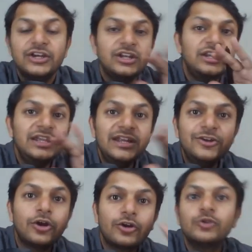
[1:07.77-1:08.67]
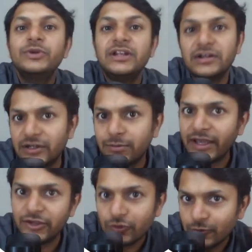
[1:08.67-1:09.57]
need not to be learned by
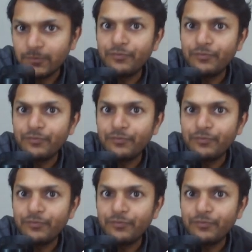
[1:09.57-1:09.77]
you.